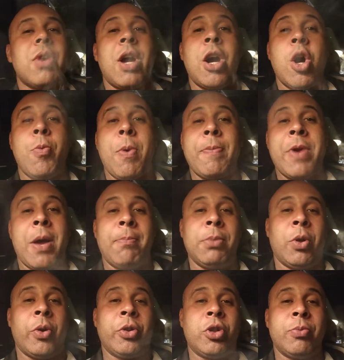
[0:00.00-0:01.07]
I hope I'm not
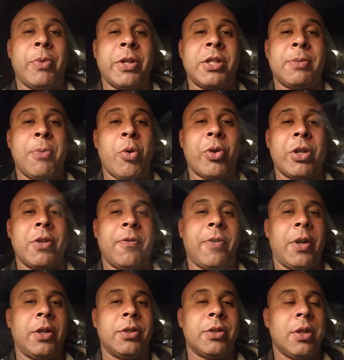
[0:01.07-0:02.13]
blowing too much smoke in your
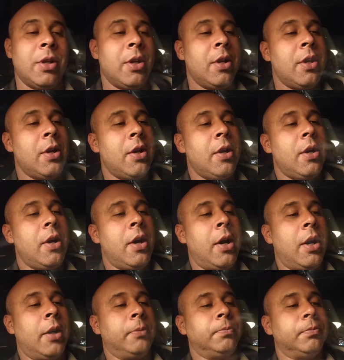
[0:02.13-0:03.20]
face.
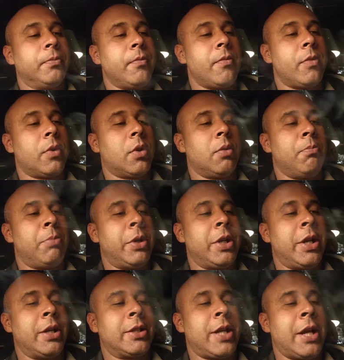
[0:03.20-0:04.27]
Uh, but
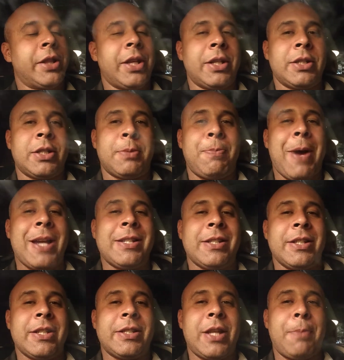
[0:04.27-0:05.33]
yeah, it's got that
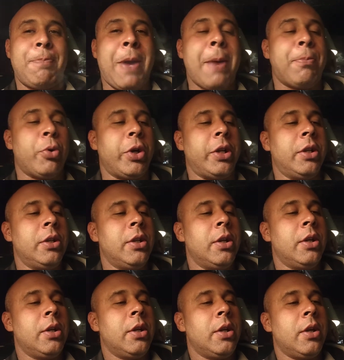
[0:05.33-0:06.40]
spiciness, that peppery.
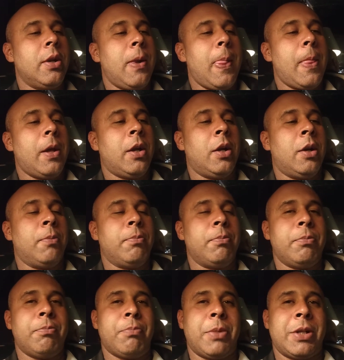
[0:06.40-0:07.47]
Um,
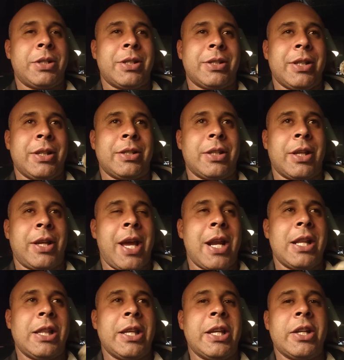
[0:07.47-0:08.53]
but it just it
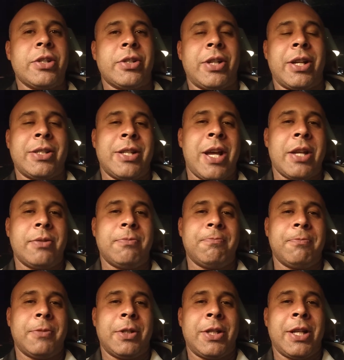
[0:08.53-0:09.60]
kind of lingers there. It's not
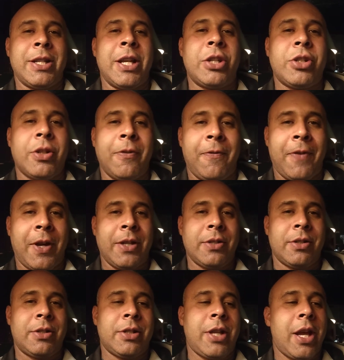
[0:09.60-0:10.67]
it doesn't hit you in the
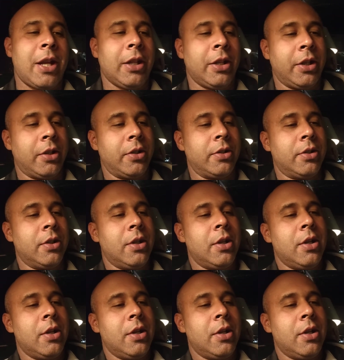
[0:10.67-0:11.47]
face. It just kind of lingers.